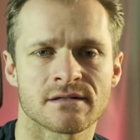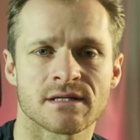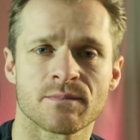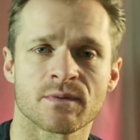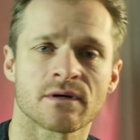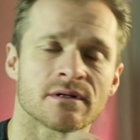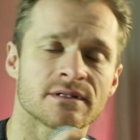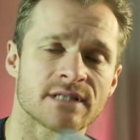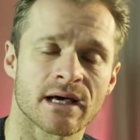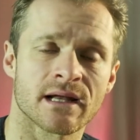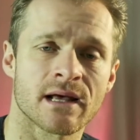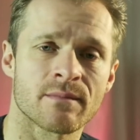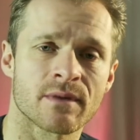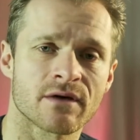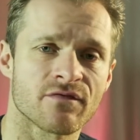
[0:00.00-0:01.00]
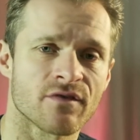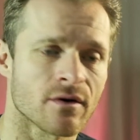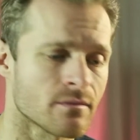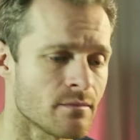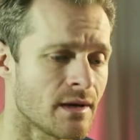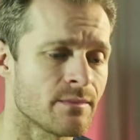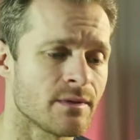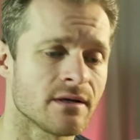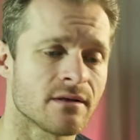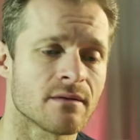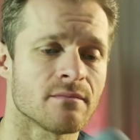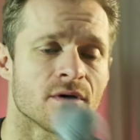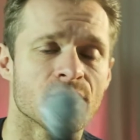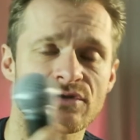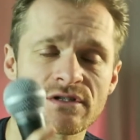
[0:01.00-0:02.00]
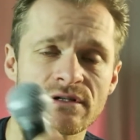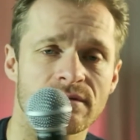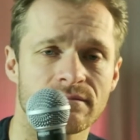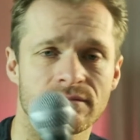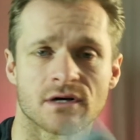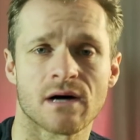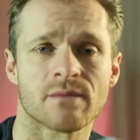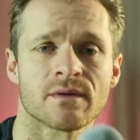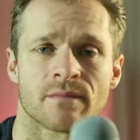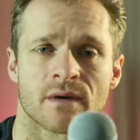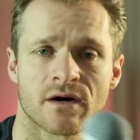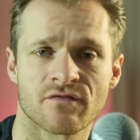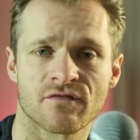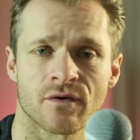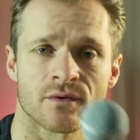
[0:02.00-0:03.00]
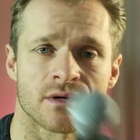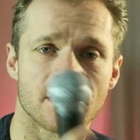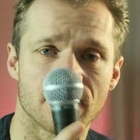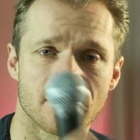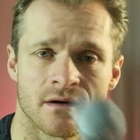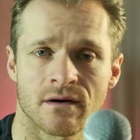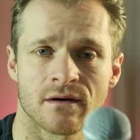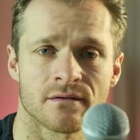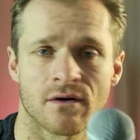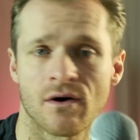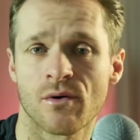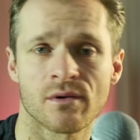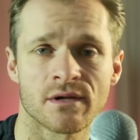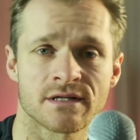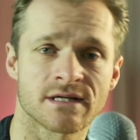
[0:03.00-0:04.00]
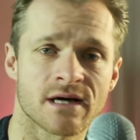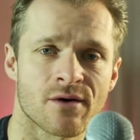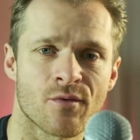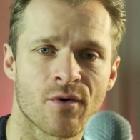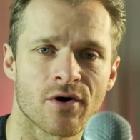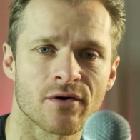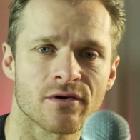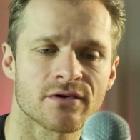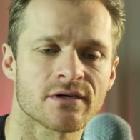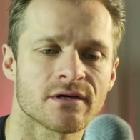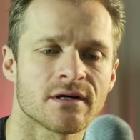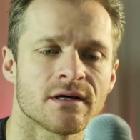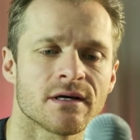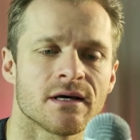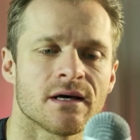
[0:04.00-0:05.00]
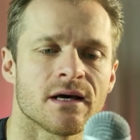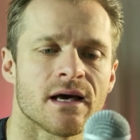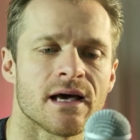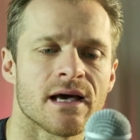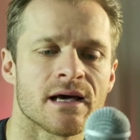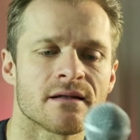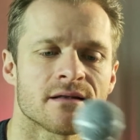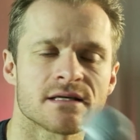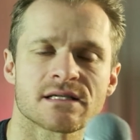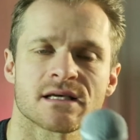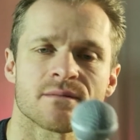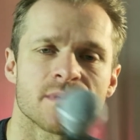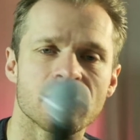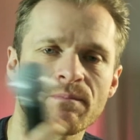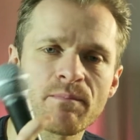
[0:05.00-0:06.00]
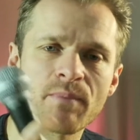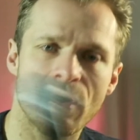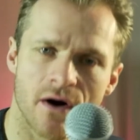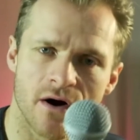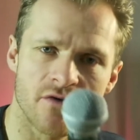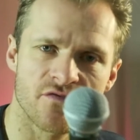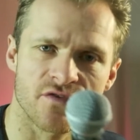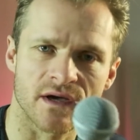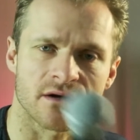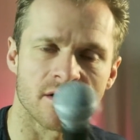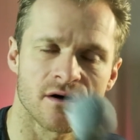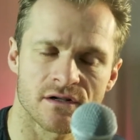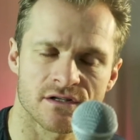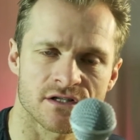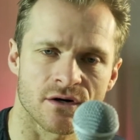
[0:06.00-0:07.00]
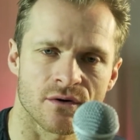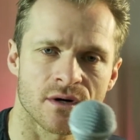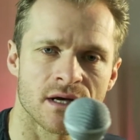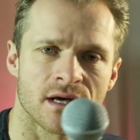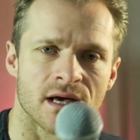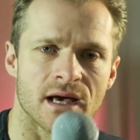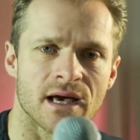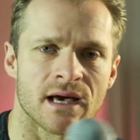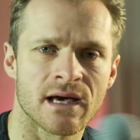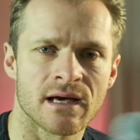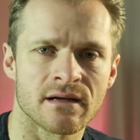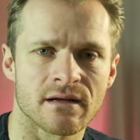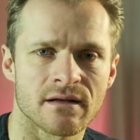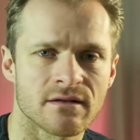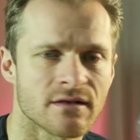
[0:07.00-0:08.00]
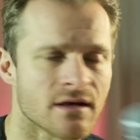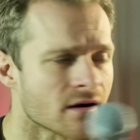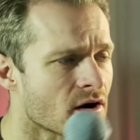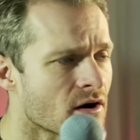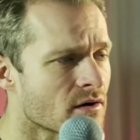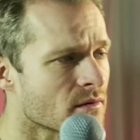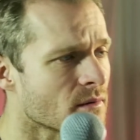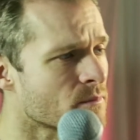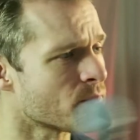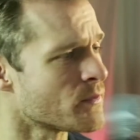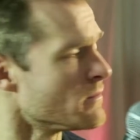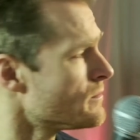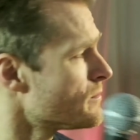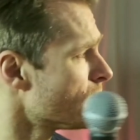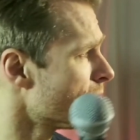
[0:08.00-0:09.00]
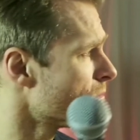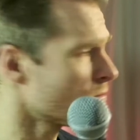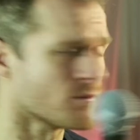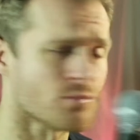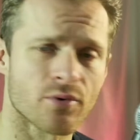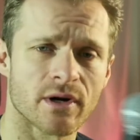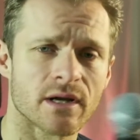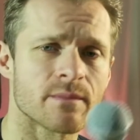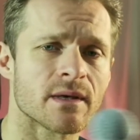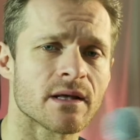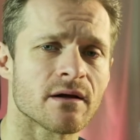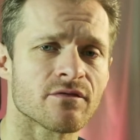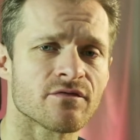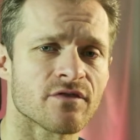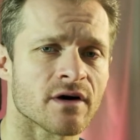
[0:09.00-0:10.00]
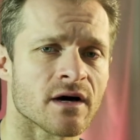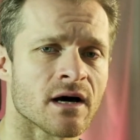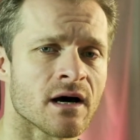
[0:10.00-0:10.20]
Typical dynamic phone, maybe the most common microphone in the whole entire world. And this can be perfect also. And there are a pretty bit of